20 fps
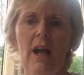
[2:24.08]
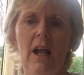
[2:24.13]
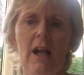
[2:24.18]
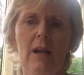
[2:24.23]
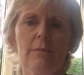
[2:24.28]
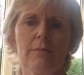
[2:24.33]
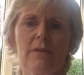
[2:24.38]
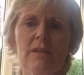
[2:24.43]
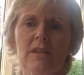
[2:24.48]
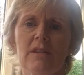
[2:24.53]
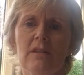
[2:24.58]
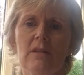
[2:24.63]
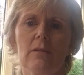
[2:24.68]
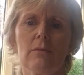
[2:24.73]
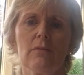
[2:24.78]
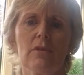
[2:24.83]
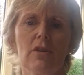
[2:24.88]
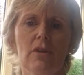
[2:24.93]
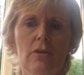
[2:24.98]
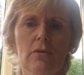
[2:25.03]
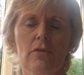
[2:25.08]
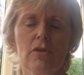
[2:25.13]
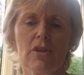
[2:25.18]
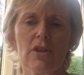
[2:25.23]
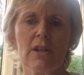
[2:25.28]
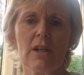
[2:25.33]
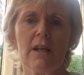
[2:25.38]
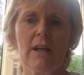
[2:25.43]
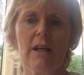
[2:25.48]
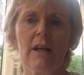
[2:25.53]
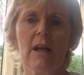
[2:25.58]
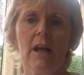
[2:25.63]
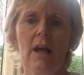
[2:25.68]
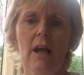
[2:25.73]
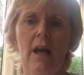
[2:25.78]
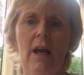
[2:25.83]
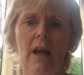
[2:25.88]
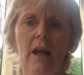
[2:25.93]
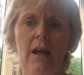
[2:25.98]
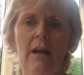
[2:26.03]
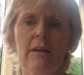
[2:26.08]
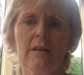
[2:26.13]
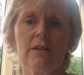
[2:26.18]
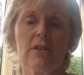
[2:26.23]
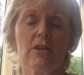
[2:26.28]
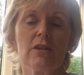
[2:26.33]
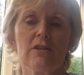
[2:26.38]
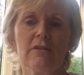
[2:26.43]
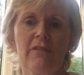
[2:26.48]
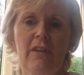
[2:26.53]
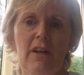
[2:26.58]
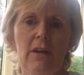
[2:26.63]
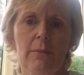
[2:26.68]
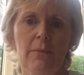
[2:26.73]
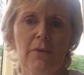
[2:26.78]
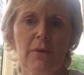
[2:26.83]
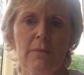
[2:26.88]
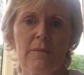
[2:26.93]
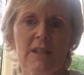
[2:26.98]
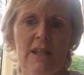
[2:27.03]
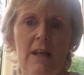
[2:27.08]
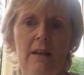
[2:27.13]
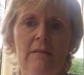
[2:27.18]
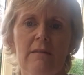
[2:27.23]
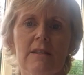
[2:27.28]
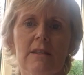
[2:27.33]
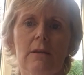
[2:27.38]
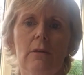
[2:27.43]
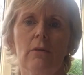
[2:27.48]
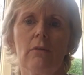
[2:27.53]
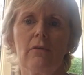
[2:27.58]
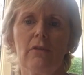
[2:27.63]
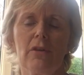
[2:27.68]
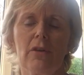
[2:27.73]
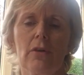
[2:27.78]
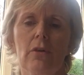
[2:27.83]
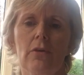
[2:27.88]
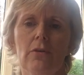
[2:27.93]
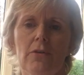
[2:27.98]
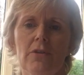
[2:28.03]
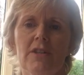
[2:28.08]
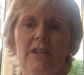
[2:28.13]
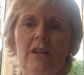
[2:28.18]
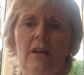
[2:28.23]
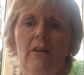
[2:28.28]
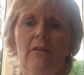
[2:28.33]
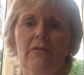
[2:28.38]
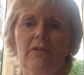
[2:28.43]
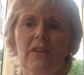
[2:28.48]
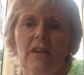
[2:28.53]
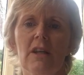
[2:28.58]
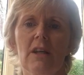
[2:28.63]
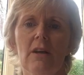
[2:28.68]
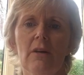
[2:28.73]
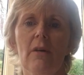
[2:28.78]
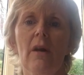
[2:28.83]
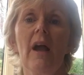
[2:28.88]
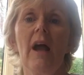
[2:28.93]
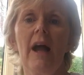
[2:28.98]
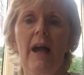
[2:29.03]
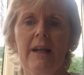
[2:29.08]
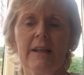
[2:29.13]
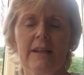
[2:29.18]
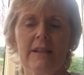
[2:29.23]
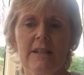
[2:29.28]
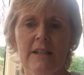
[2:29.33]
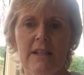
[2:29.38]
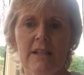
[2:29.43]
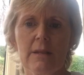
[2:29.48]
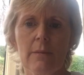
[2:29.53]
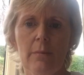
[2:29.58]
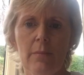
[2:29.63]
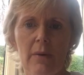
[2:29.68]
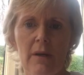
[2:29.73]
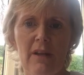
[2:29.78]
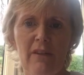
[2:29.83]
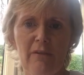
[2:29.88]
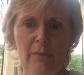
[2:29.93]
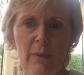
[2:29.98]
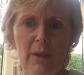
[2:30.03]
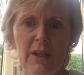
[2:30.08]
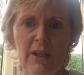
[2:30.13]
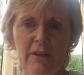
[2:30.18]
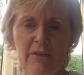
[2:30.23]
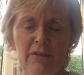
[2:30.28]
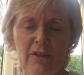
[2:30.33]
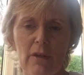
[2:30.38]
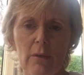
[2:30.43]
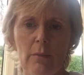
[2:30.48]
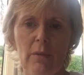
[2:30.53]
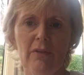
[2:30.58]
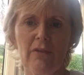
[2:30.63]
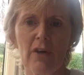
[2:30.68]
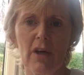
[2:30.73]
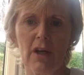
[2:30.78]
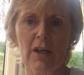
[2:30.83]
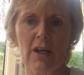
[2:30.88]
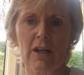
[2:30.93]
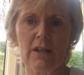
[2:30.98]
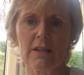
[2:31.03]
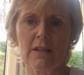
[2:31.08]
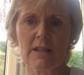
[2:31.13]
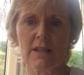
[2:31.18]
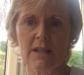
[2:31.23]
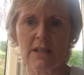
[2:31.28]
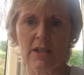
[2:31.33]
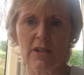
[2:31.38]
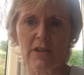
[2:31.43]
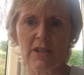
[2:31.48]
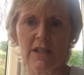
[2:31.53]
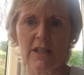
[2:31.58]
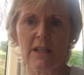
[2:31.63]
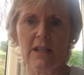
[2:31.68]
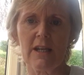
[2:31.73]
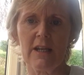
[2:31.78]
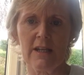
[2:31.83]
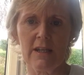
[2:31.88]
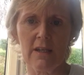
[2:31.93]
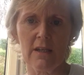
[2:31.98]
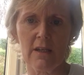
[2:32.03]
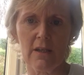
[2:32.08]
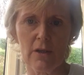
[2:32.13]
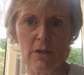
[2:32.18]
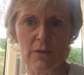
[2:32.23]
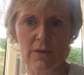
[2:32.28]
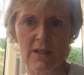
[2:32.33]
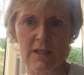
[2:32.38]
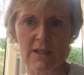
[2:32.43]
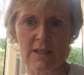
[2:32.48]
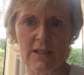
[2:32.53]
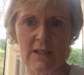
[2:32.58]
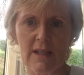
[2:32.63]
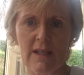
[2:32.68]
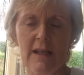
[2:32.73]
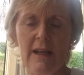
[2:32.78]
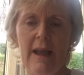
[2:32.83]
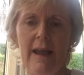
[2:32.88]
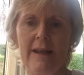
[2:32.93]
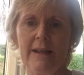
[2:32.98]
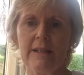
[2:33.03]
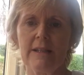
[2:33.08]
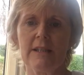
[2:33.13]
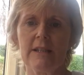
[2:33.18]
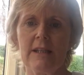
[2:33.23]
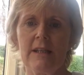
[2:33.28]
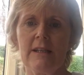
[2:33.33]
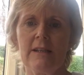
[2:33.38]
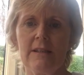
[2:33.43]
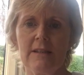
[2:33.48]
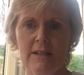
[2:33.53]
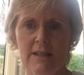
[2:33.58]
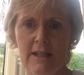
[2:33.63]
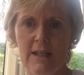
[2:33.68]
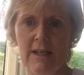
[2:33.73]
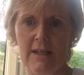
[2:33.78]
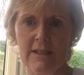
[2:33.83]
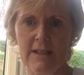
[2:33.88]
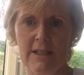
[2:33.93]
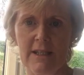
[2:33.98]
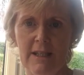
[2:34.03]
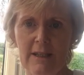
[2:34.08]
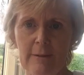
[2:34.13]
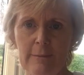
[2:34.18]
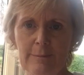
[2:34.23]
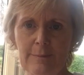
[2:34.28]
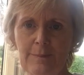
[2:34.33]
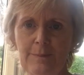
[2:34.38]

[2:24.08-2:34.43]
helped them hugely to develop themselves over the course of the year. And indeed, I believe many of them have gone on to study in UCC and in CIT.